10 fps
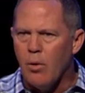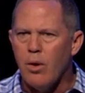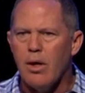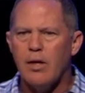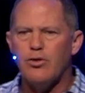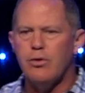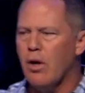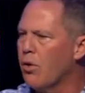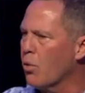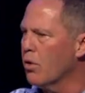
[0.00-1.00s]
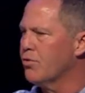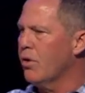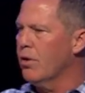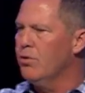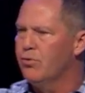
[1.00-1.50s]
I want to let you know that we're going to
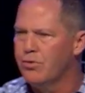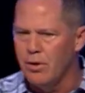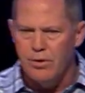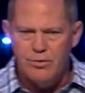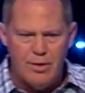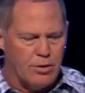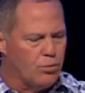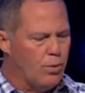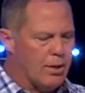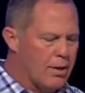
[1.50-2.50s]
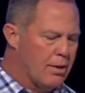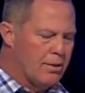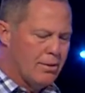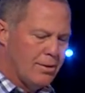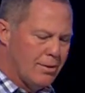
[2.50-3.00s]
start a new series next week.
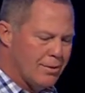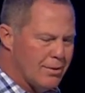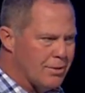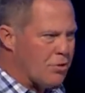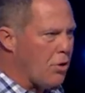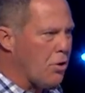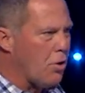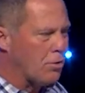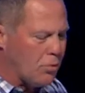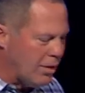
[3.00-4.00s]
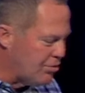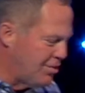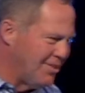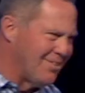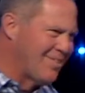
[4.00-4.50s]
It's called Hard
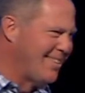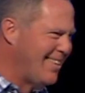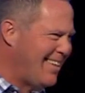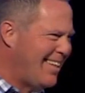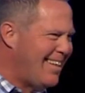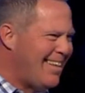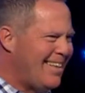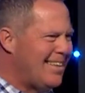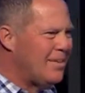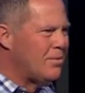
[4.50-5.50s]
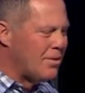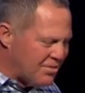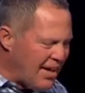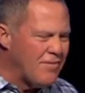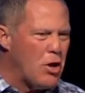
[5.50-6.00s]
Questions. The
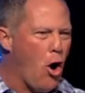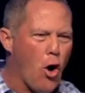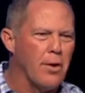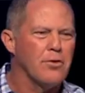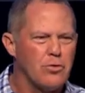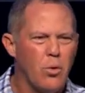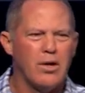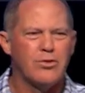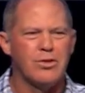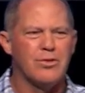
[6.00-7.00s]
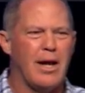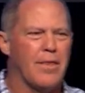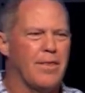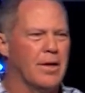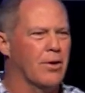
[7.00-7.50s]
seven hardest questions that
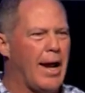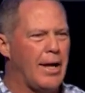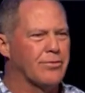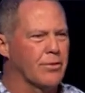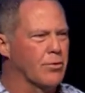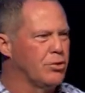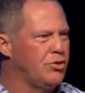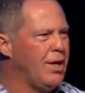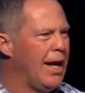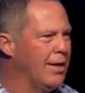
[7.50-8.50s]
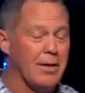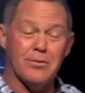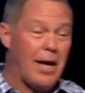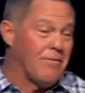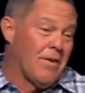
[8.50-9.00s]
I think are asked of Christianity.
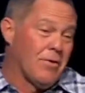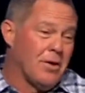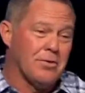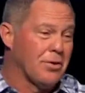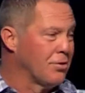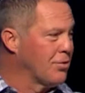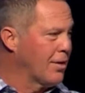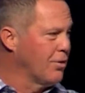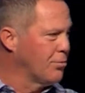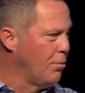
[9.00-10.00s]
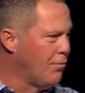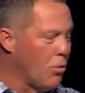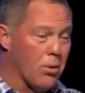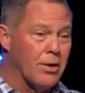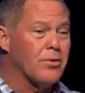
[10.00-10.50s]
I've never done a series like this
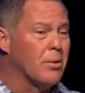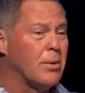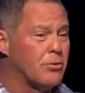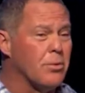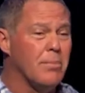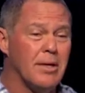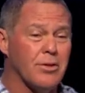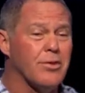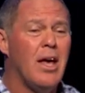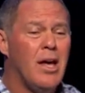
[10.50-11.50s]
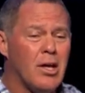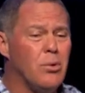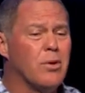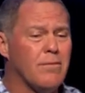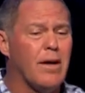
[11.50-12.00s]
before. It's going to be tremendous.
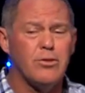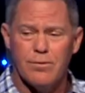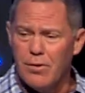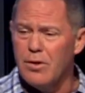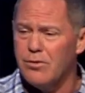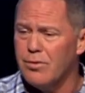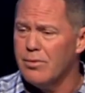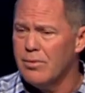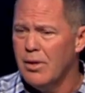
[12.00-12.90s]
You want to invite your friends.